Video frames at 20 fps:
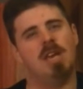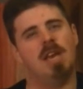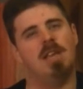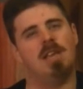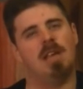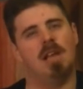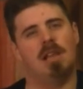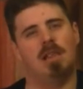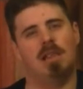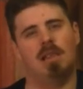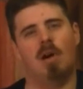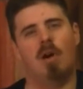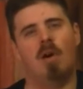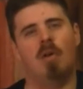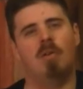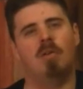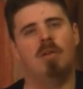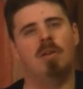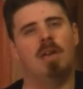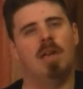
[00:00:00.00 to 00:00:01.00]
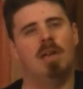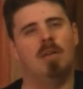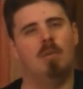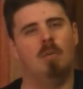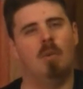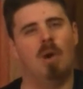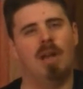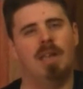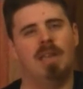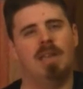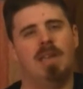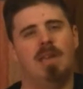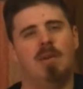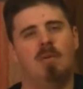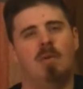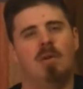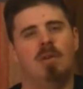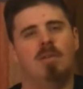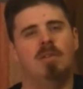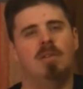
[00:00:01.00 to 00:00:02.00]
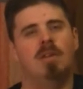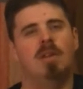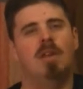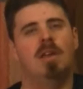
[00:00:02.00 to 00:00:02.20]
is a long and winding one,